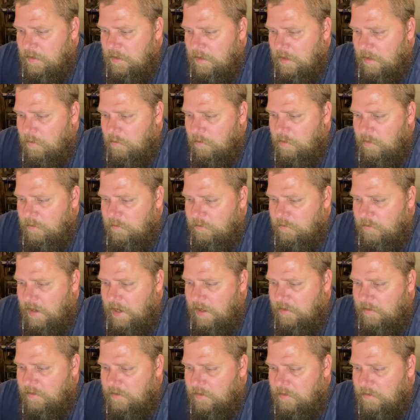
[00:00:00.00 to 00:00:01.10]
I would have
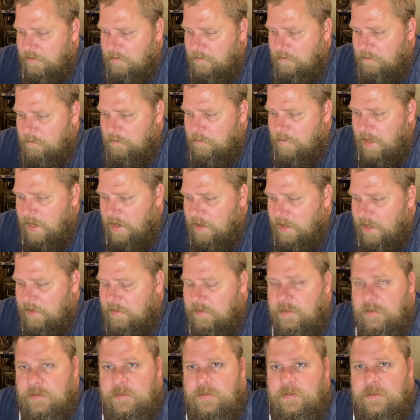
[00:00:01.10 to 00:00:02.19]
rather been
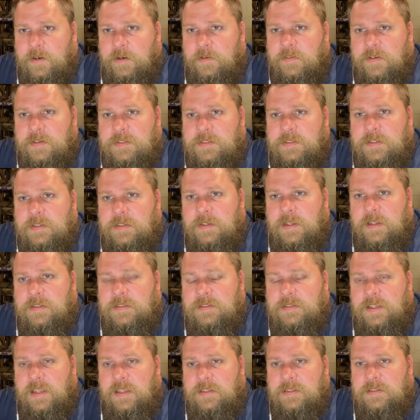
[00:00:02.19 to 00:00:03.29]
at the service and
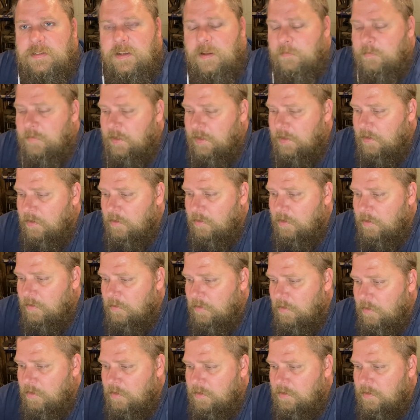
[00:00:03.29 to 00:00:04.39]
said something,
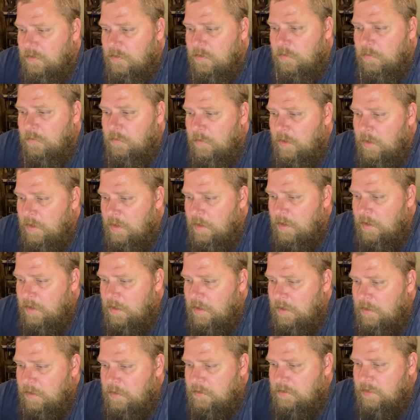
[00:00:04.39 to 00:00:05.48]
or
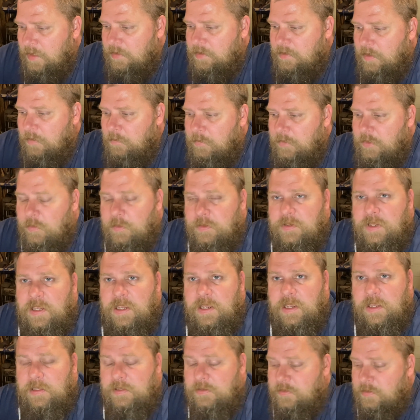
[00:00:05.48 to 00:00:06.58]
said something to his
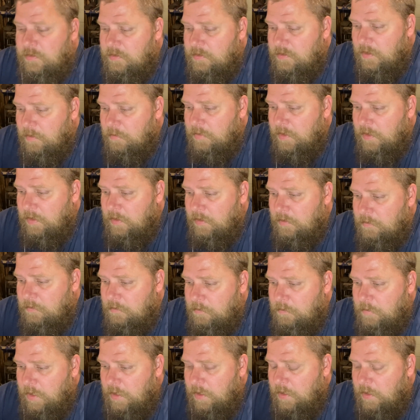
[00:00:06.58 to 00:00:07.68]
kids or something,
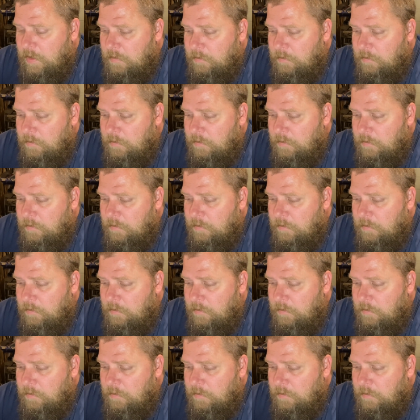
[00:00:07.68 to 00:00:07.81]
but